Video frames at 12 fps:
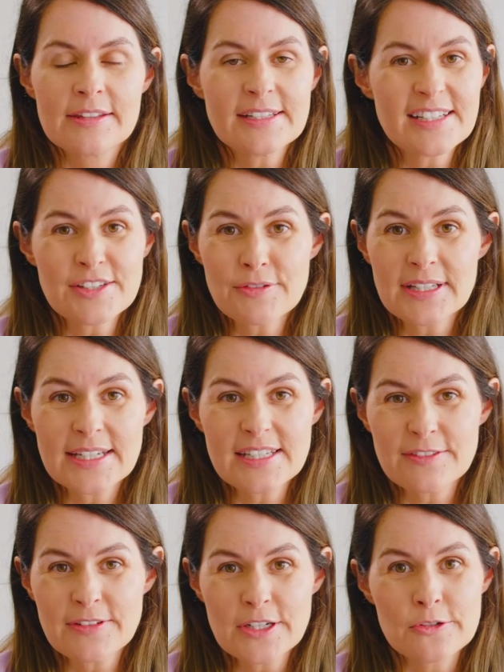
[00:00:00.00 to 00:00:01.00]
This is really
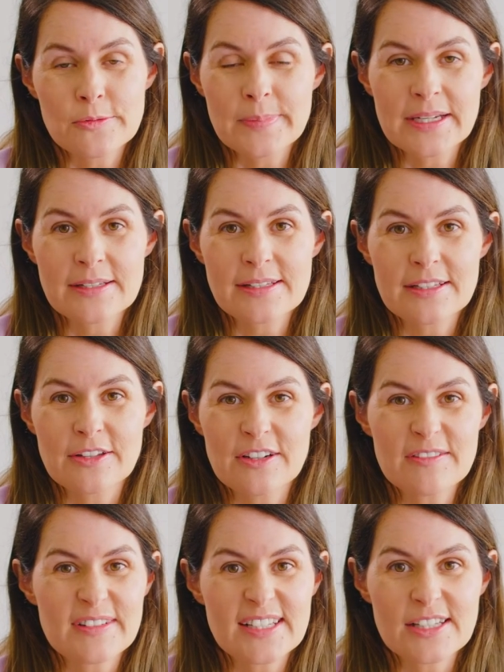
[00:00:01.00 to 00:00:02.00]
difficult because a lot
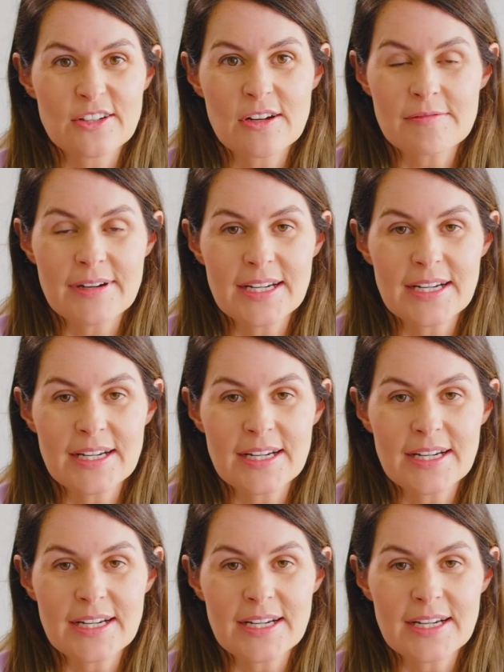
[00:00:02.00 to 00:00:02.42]
of us are not